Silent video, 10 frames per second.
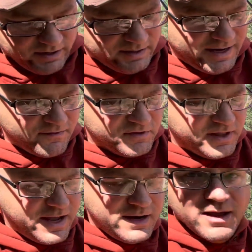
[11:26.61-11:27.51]
and then after
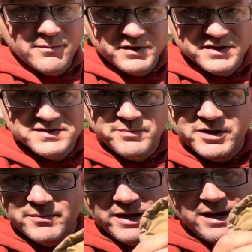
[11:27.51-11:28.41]
that, I'm gonna zip it
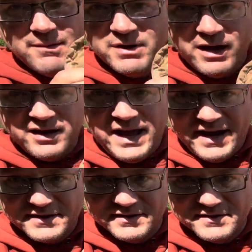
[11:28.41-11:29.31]
up, and I'm not gonna
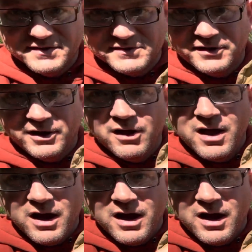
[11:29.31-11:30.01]
access this at all.